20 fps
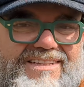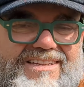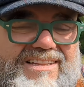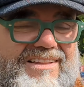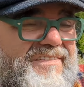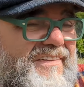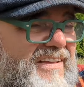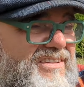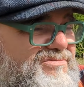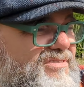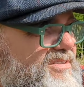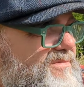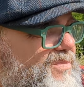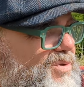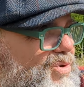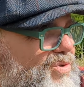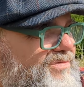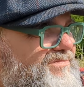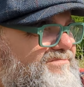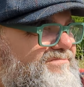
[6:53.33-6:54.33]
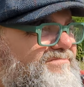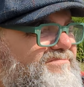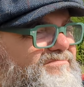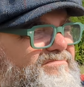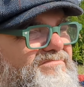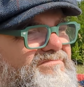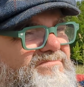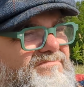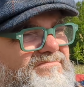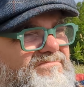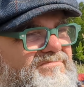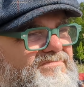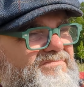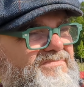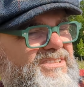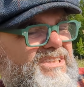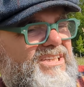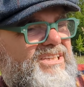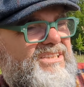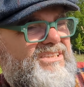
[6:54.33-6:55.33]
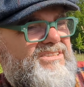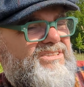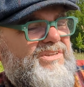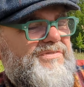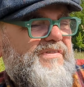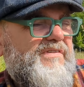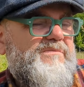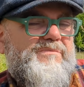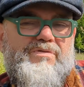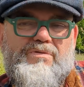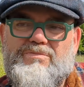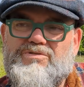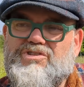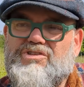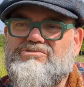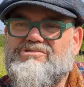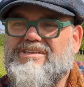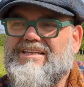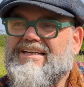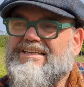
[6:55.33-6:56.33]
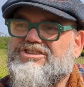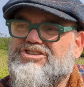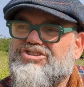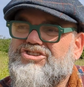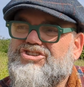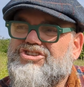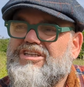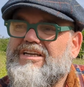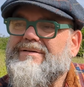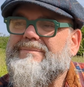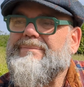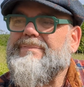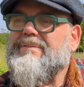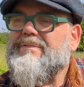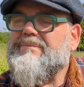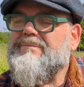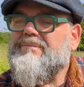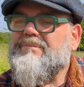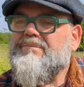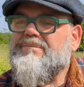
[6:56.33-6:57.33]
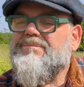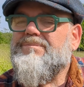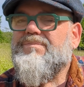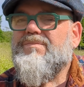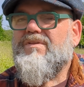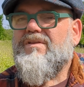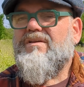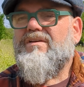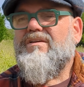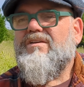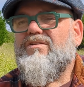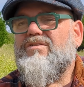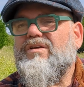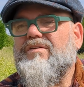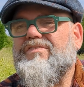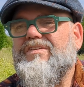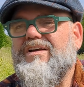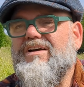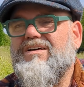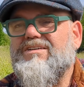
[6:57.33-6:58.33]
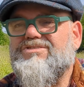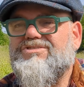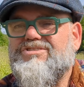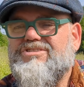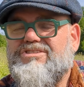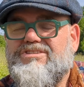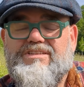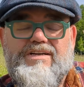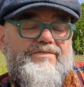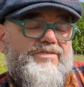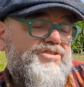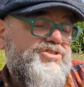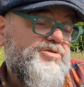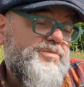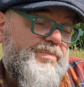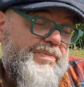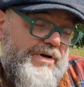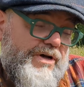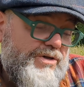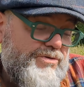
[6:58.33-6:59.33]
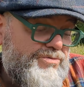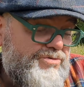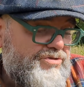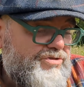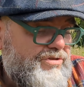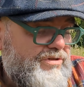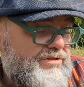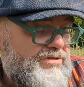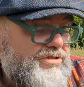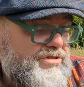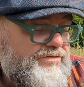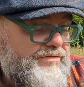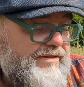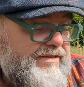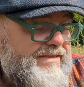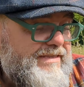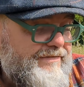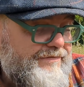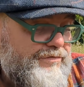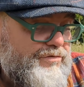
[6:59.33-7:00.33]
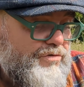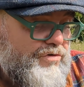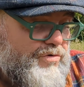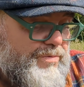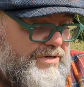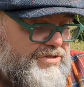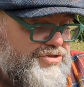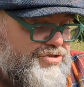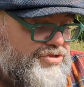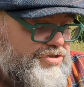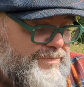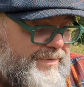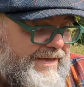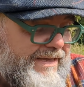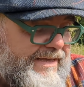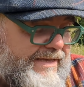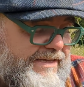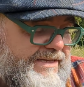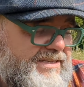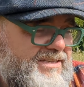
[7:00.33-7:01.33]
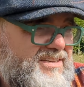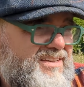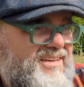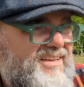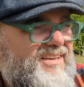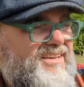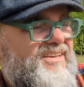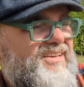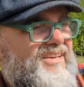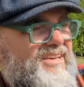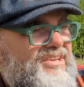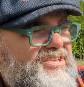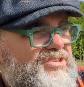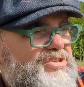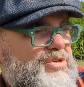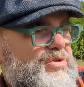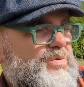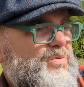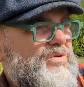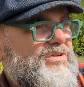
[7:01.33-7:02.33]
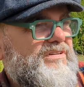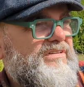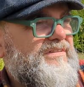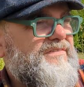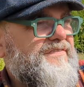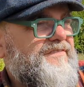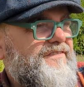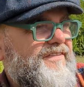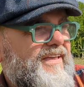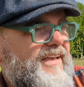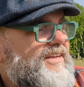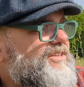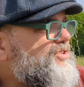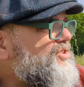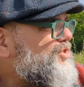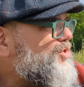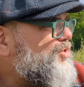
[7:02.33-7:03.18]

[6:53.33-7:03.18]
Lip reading: And I think it's really important. So if you're having problems in a relationship, you have to ask yourself, I suppose, it's a very difficult question to be had, do you want to inflict